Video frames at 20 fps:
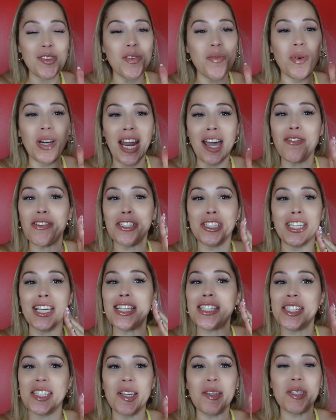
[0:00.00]
you, whenever
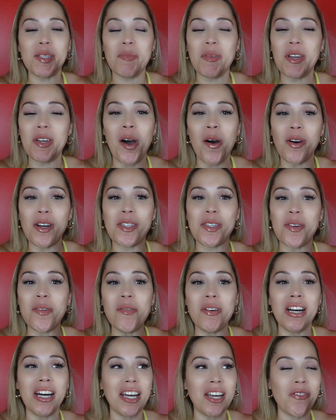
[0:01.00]
seems to be going too
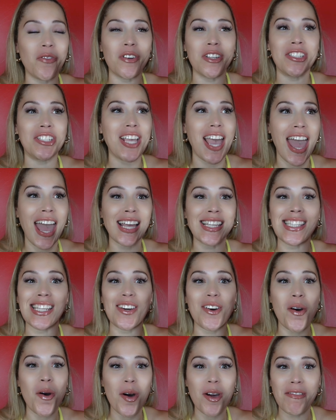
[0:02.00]
good for Jax and
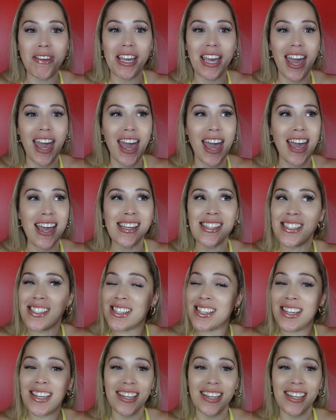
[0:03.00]
Corey Cash,